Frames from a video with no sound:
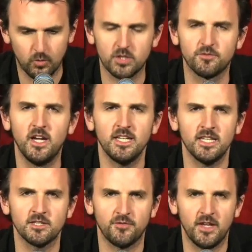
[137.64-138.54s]
To which
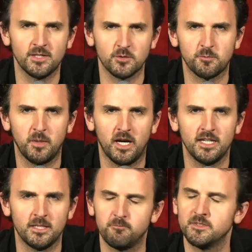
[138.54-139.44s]
Vikings fans
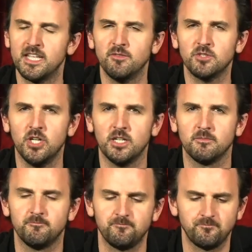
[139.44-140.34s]
responded, "Sounds
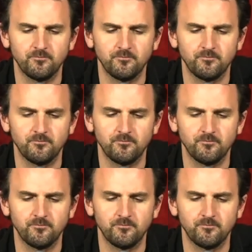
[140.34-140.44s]
good."